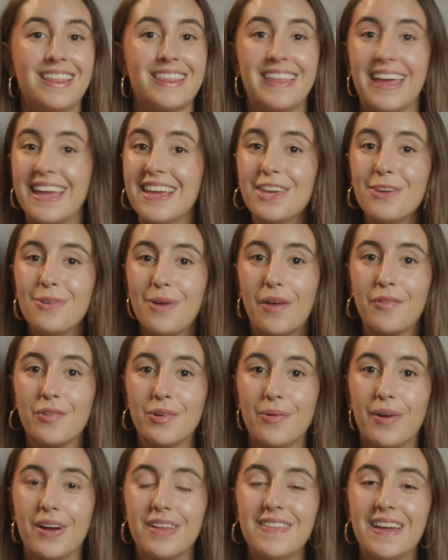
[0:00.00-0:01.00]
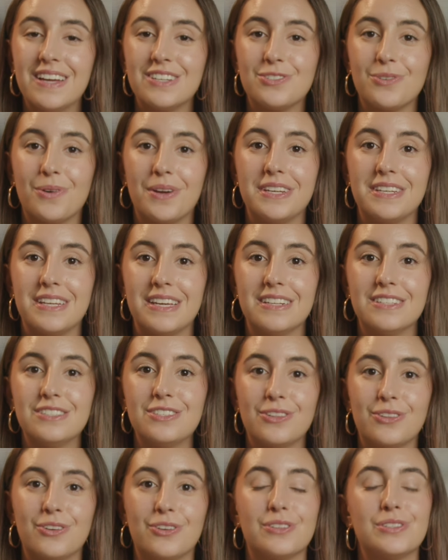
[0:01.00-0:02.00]
Thank you everyone that joined in
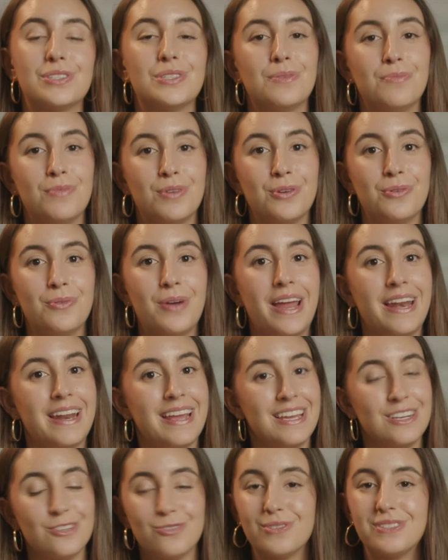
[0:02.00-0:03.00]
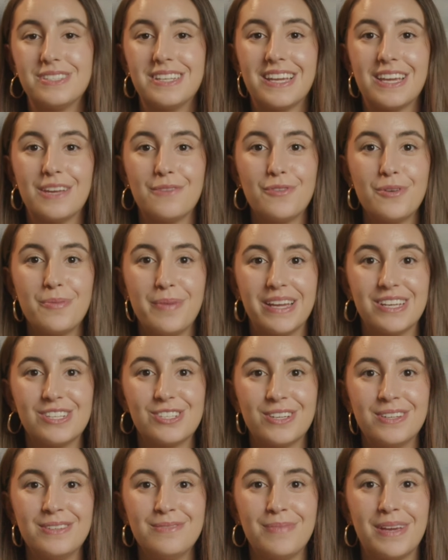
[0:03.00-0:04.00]
to learn some new and interesting
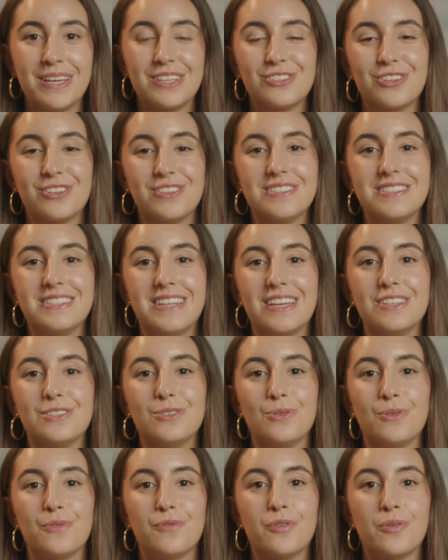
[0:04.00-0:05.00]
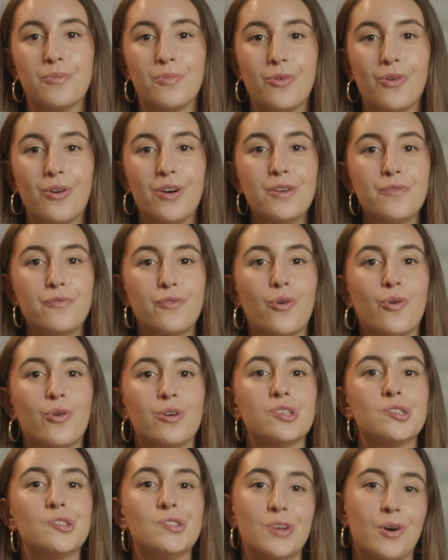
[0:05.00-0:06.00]
information. Make sure to stay tuned for more, and of
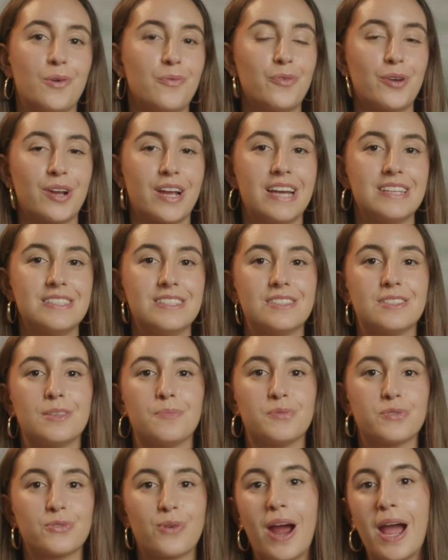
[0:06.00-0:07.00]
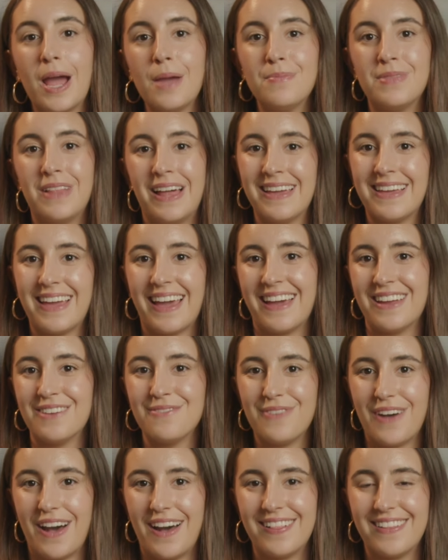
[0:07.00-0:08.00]
course, don't forget to subscribe, like, and
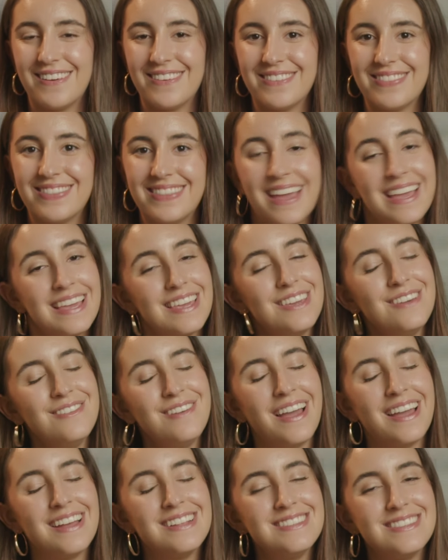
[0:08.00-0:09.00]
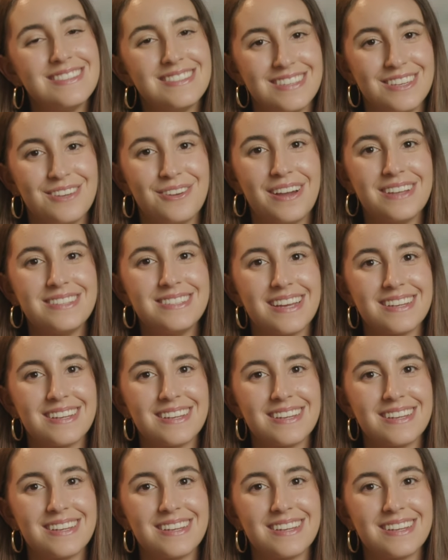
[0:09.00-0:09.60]
follow. Thank you, and see you guys